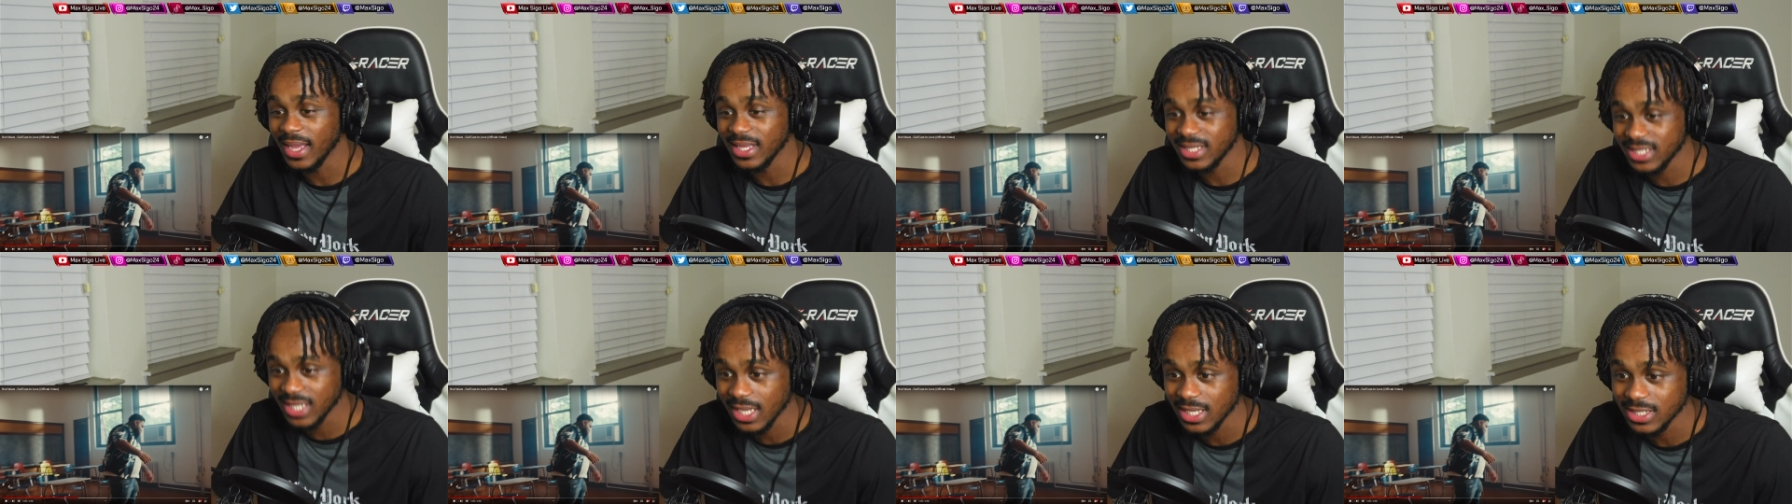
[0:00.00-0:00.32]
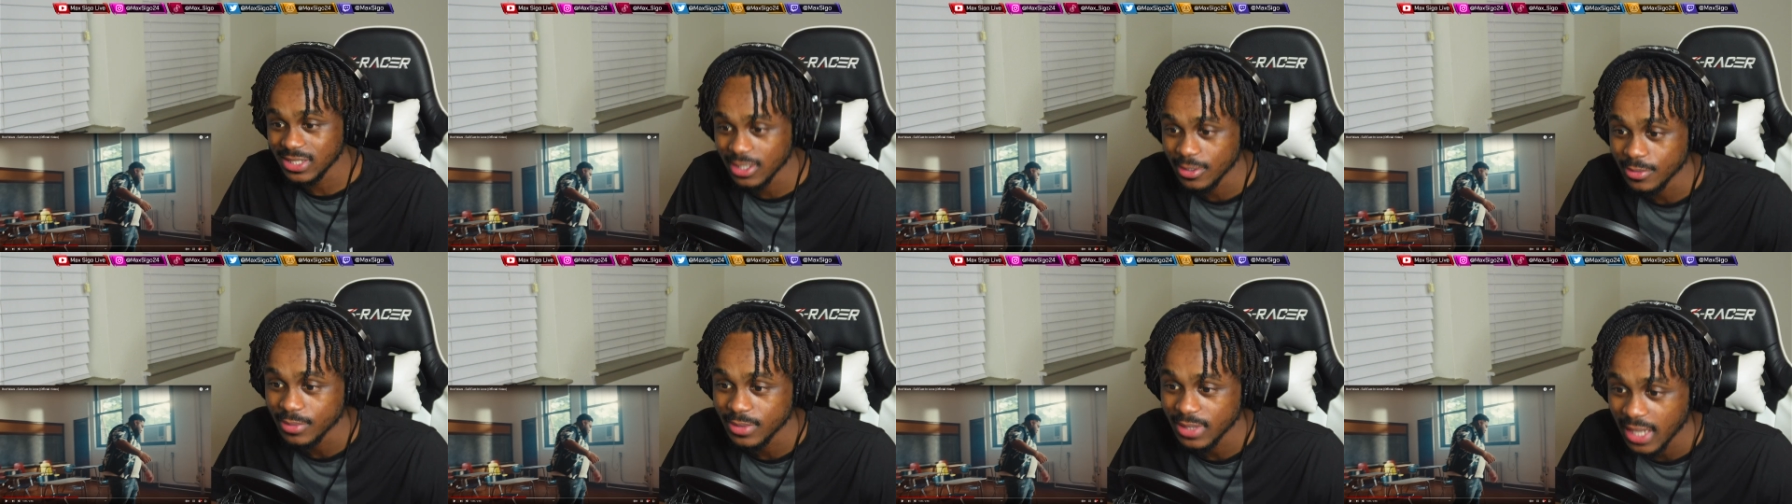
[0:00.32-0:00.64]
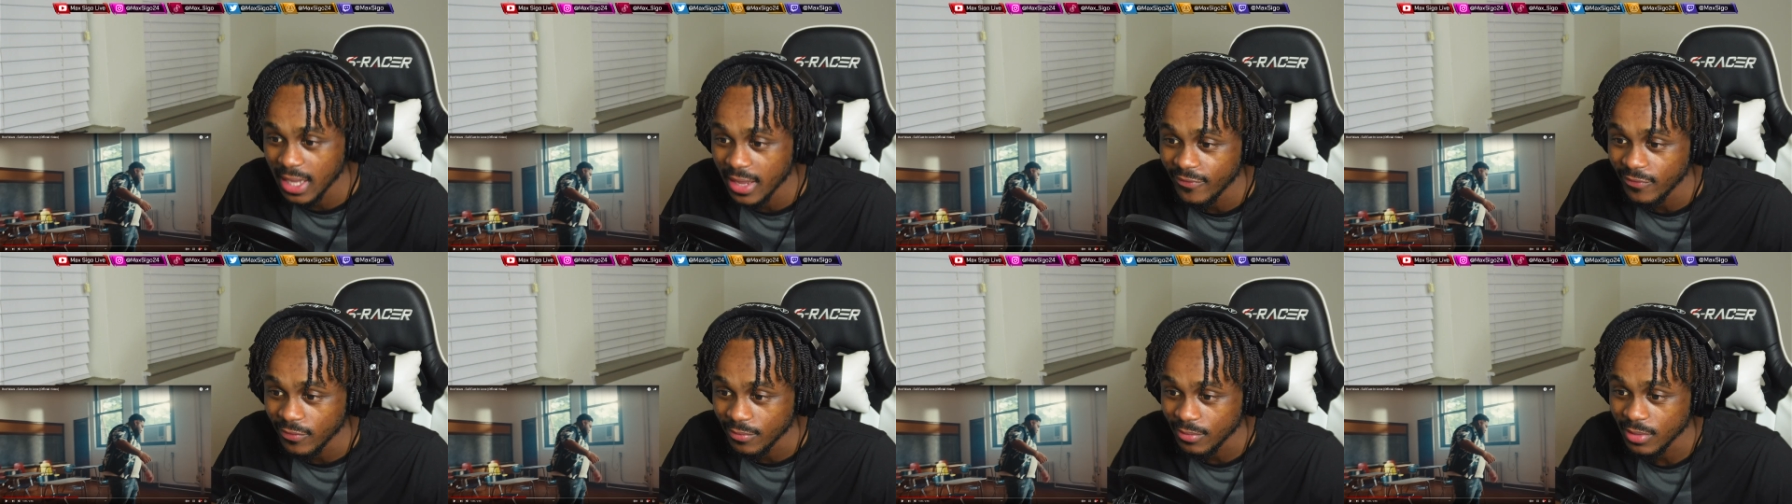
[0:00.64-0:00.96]
take some
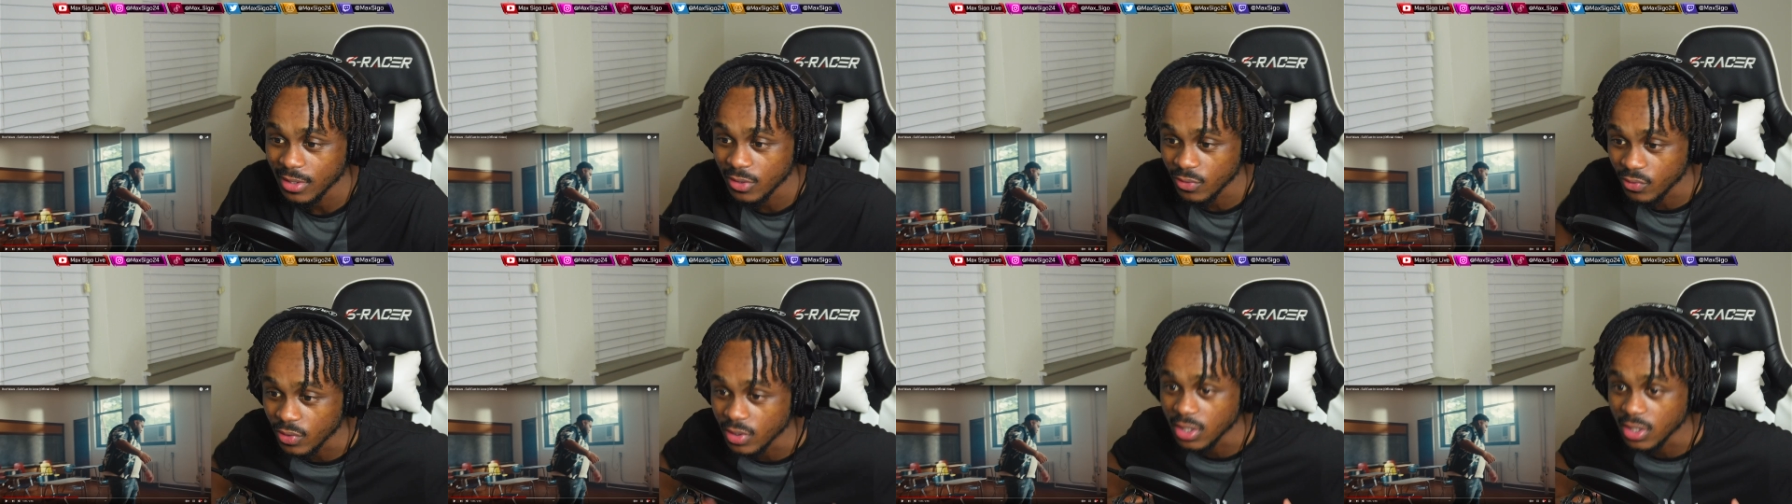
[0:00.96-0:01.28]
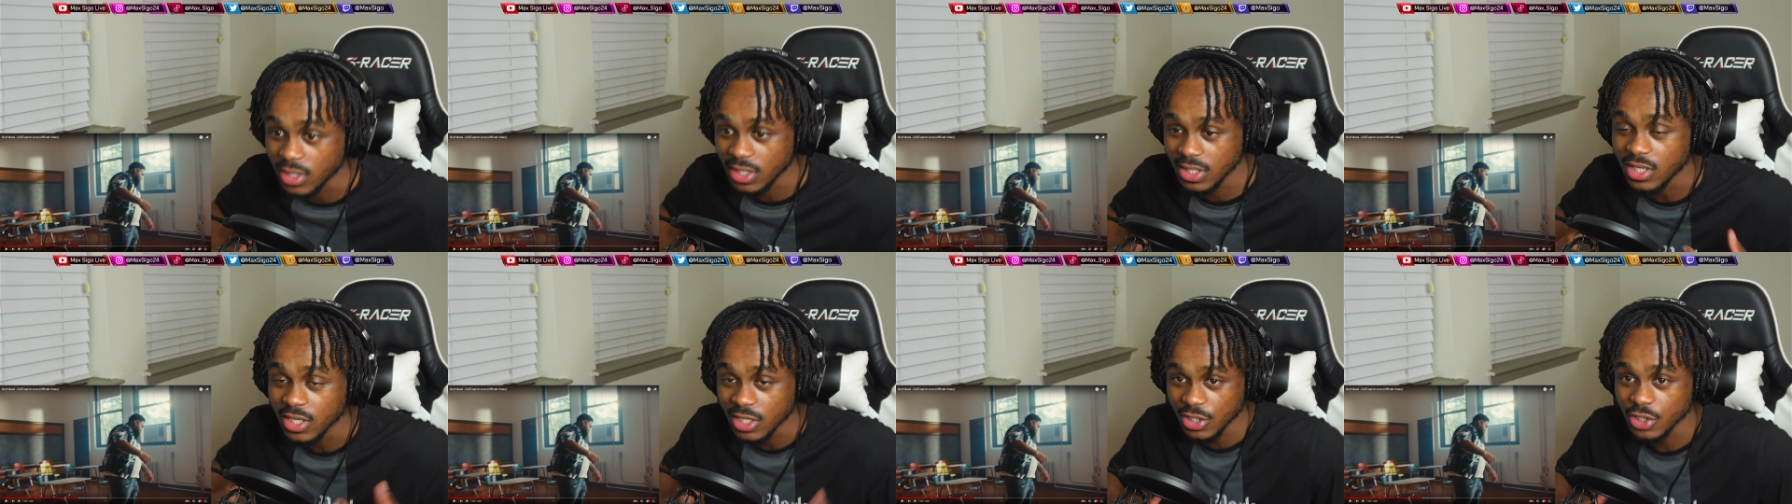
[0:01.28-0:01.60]
time for me to really